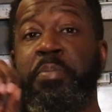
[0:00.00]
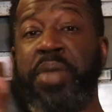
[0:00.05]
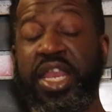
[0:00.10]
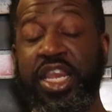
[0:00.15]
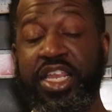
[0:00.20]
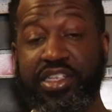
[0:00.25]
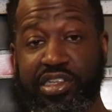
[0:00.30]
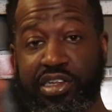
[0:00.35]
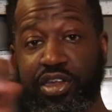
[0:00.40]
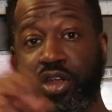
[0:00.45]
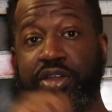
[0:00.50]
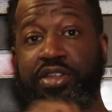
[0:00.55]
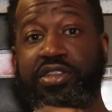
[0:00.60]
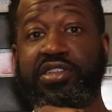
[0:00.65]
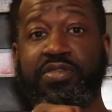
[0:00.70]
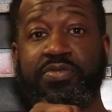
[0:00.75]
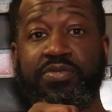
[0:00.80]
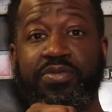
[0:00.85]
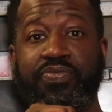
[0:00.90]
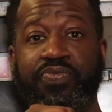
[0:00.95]
mini
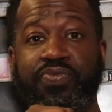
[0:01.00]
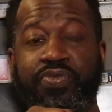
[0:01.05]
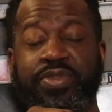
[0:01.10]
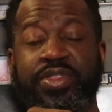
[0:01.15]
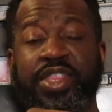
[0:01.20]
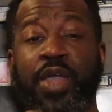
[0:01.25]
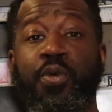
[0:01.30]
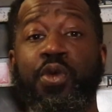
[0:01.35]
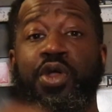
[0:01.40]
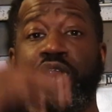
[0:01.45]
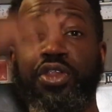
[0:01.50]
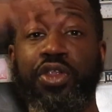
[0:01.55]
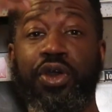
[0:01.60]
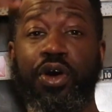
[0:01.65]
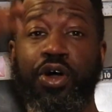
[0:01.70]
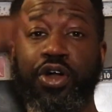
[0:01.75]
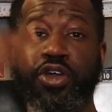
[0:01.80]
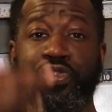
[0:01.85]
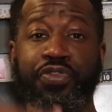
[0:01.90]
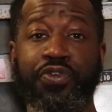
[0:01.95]
skirts. They wear
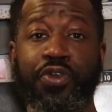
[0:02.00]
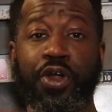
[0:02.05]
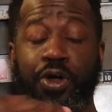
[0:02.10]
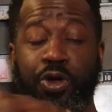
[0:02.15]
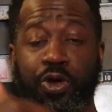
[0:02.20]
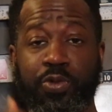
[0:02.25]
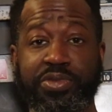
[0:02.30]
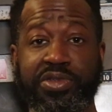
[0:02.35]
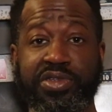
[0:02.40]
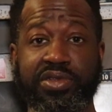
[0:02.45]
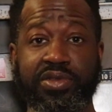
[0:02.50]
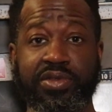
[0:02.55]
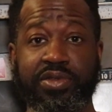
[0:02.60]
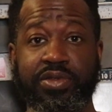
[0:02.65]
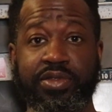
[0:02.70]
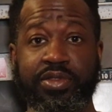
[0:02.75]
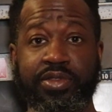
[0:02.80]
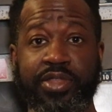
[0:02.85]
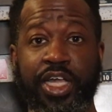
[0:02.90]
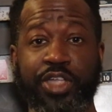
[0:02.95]
long frobes
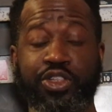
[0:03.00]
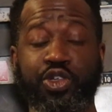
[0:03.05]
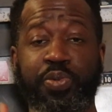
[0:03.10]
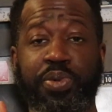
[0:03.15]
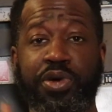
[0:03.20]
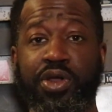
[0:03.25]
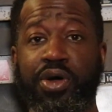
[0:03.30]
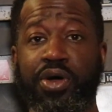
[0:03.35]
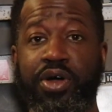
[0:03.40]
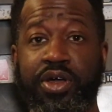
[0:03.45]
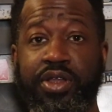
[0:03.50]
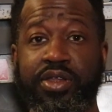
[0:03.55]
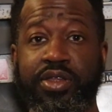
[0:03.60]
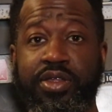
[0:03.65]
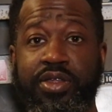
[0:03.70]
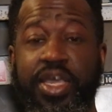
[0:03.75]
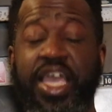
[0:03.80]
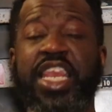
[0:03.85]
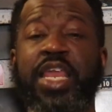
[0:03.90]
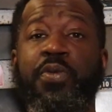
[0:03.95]
that you put on,
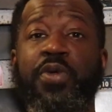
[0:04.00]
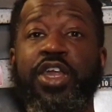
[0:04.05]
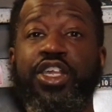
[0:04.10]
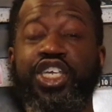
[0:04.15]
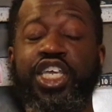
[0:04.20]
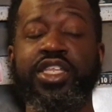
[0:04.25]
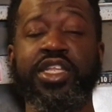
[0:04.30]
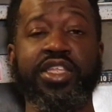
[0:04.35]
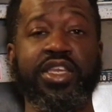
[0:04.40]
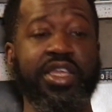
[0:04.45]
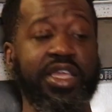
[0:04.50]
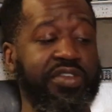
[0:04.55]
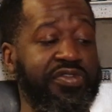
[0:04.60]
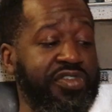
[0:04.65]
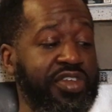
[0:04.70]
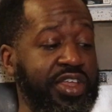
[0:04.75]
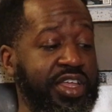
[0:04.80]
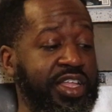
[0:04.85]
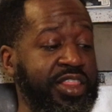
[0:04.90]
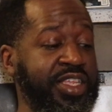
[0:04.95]
and they wear jeans
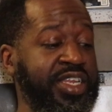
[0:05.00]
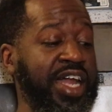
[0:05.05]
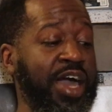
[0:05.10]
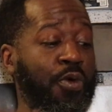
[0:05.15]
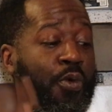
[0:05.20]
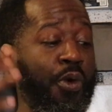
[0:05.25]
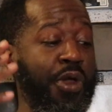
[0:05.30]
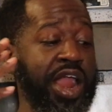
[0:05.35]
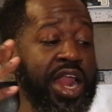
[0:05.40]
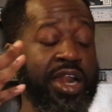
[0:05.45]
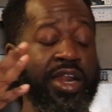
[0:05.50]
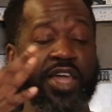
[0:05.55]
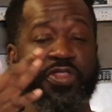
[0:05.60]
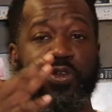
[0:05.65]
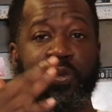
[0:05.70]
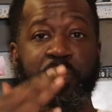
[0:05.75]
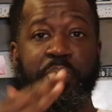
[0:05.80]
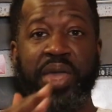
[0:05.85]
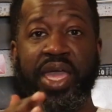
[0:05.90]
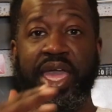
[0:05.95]
underneath. They're not wearing
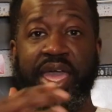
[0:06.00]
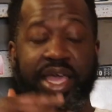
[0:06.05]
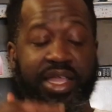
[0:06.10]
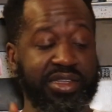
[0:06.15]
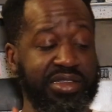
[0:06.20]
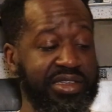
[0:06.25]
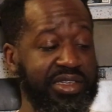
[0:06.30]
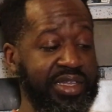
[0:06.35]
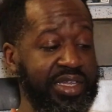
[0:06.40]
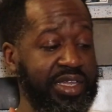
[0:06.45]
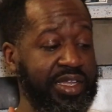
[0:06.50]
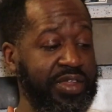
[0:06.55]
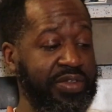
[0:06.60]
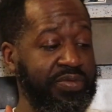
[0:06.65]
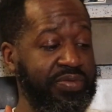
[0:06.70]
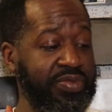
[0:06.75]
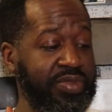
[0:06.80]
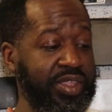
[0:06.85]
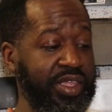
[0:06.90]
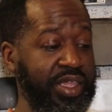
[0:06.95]
leather pants
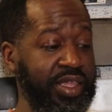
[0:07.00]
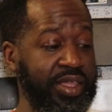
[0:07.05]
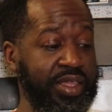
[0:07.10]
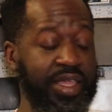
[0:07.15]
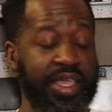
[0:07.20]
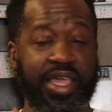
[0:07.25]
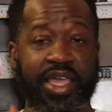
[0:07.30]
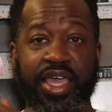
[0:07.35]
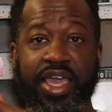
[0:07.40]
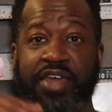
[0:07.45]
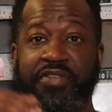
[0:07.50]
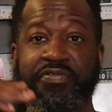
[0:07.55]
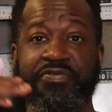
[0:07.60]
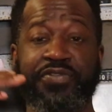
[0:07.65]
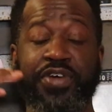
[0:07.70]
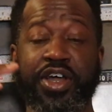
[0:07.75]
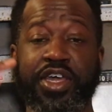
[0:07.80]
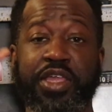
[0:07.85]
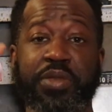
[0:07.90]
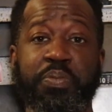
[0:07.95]
and
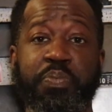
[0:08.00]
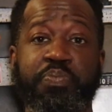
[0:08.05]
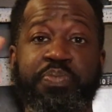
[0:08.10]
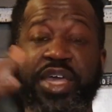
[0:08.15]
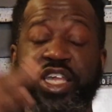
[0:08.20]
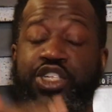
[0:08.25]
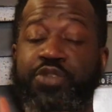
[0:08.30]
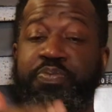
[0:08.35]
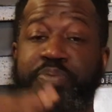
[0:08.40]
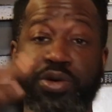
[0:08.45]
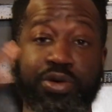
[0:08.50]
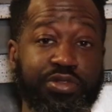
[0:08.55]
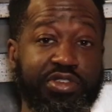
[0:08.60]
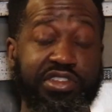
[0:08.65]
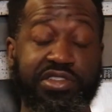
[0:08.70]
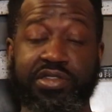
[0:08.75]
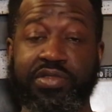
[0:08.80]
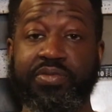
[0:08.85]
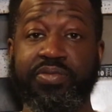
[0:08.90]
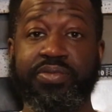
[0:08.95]
fucking bitch
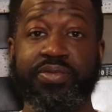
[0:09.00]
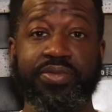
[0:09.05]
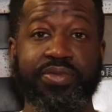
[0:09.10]
boots.